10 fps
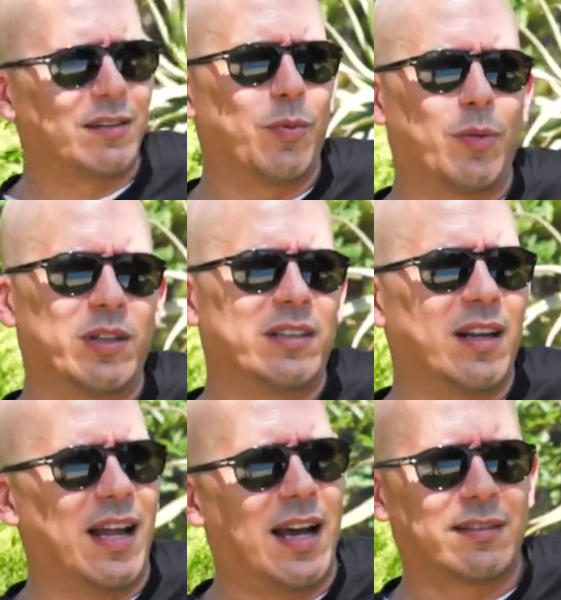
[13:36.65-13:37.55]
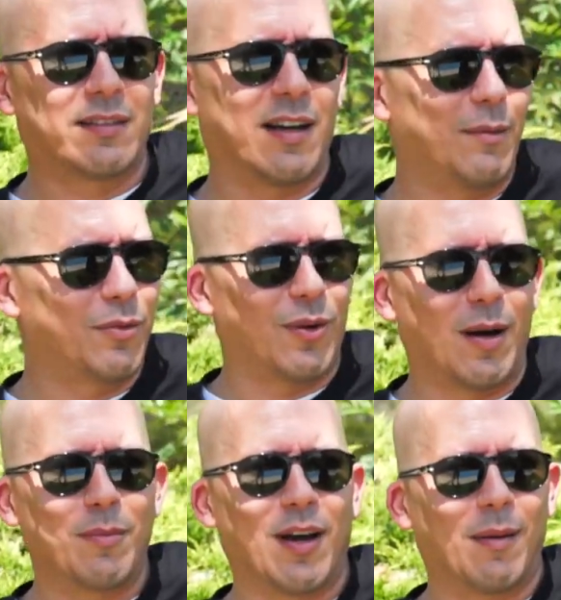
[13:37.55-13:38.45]
this is what we did last time,
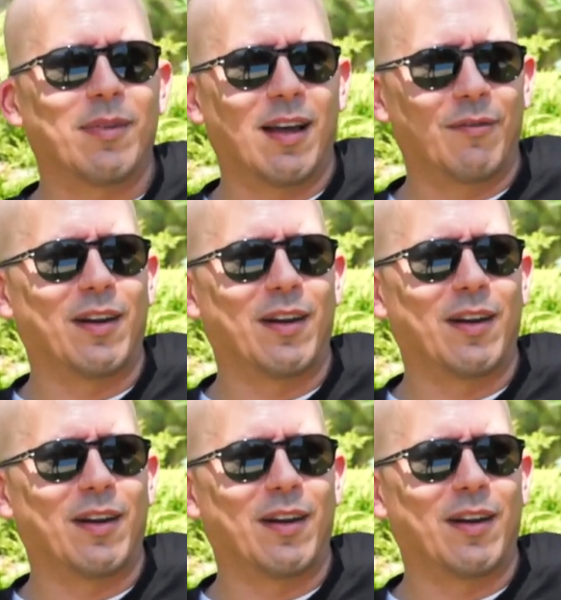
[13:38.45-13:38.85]
so I'm I'm